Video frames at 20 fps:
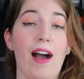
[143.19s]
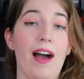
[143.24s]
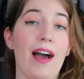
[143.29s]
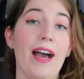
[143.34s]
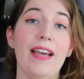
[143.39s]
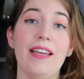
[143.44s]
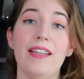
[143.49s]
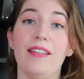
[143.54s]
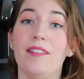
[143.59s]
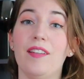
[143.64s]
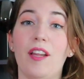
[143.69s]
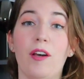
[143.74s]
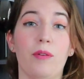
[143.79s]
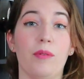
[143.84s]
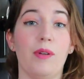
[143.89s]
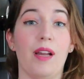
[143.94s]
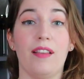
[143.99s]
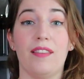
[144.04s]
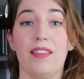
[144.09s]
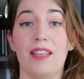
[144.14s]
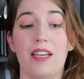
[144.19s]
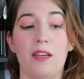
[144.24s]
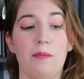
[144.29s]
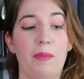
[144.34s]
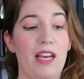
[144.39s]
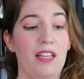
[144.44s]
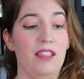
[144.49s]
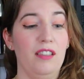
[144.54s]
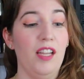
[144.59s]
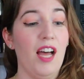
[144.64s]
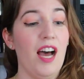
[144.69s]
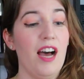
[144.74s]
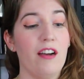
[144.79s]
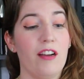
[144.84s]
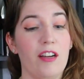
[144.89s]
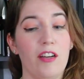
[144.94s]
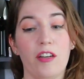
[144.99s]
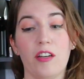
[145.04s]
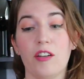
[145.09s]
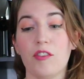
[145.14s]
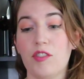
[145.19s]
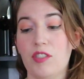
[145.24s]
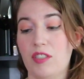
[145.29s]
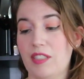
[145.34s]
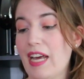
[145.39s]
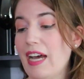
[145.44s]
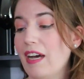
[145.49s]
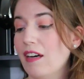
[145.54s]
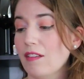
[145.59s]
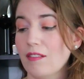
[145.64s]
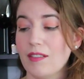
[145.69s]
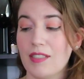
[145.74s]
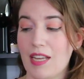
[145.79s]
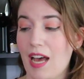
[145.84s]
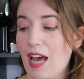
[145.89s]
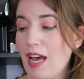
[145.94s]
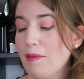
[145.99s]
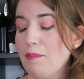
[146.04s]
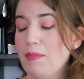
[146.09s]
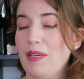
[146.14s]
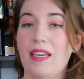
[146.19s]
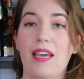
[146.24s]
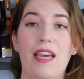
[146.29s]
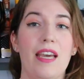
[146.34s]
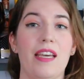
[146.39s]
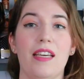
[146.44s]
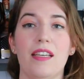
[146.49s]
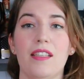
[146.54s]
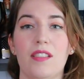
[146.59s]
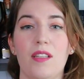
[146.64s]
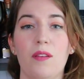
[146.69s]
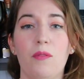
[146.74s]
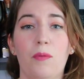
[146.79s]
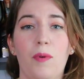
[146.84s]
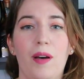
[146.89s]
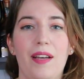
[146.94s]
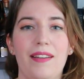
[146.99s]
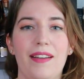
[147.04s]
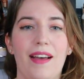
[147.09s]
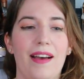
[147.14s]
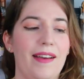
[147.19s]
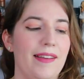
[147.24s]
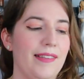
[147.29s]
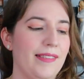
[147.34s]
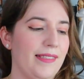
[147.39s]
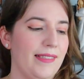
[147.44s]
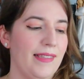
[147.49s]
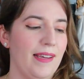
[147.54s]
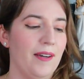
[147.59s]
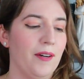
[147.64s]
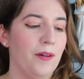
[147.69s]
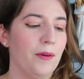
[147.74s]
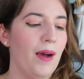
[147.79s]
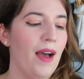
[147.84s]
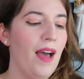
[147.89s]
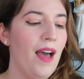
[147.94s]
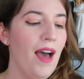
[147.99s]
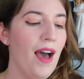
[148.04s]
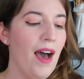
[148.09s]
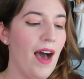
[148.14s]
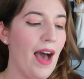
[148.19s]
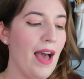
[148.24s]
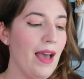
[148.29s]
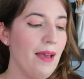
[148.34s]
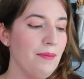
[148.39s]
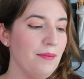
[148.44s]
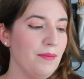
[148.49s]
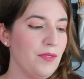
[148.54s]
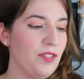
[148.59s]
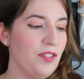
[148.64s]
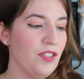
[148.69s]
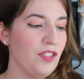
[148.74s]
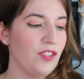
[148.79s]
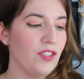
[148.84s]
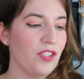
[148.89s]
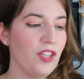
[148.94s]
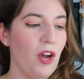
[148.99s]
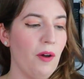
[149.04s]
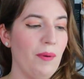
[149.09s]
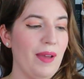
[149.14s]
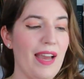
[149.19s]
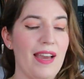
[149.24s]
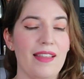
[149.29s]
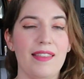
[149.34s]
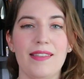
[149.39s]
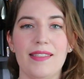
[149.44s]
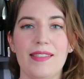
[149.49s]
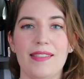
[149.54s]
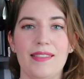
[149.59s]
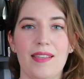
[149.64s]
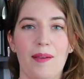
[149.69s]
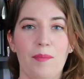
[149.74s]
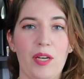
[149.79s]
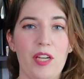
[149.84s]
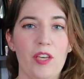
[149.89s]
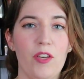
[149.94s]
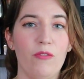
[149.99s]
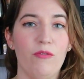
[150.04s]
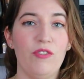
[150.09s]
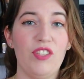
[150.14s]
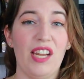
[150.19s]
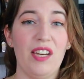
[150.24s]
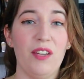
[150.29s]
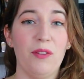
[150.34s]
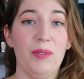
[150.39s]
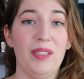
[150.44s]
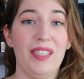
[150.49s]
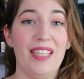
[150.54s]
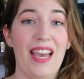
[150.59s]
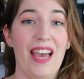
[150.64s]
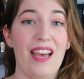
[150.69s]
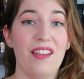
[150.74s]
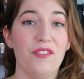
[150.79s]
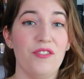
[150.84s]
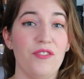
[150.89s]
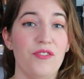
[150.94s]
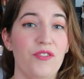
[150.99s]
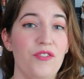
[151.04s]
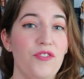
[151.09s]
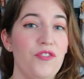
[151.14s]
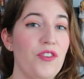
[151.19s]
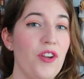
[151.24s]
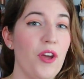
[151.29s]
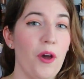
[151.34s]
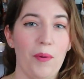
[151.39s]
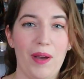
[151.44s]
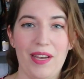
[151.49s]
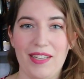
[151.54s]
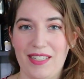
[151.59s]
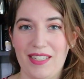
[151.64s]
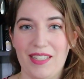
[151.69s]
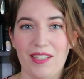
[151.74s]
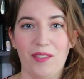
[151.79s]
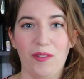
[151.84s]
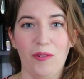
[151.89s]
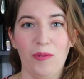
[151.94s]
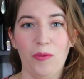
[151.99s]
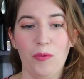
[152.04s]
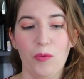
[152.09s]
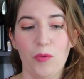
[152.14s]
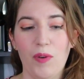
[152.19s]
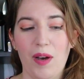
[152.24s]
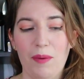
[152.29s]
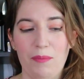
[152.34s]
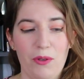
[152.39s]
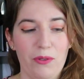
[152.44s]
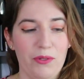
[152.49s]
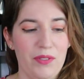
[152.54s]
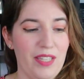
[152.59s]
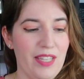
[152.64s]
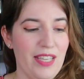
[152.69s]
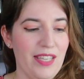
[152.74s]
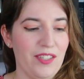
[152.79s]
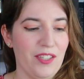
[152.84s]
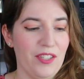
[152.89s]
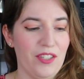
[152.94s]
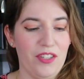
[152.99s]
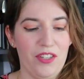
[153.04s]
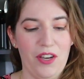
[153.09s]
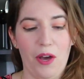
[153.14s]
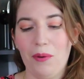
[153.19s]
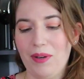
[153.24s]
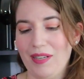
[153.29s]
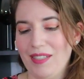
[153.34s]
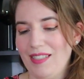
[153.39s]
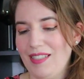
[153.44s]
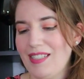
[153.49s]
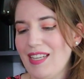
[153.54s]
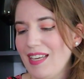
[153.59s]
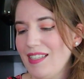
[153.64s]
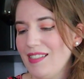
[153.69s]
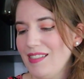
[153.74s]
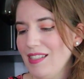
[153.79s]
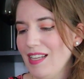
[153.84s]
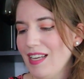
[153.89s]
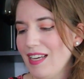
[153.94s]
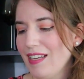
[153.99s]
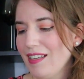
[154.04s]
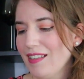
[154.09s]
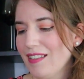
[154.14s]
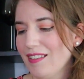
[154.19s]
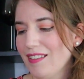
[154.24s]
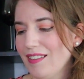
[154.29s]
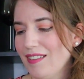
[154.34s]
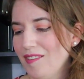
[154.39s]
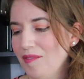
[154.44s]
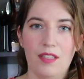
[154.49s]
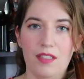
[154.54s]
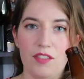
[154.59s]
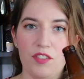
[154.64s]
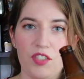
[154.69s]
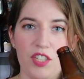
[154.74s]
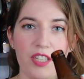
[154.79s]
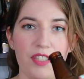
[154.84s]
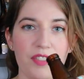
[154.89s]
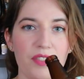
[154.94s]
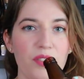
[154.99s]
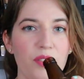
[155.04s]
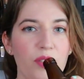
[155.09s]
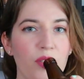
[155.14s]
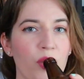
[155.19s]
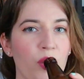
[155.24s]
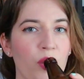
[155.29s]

I know nothing about lagers, stouts, IPAs, and whatnot, so I'm just going at this as somebody who genuinely has no idea what most of these are going to taste like. Cheers.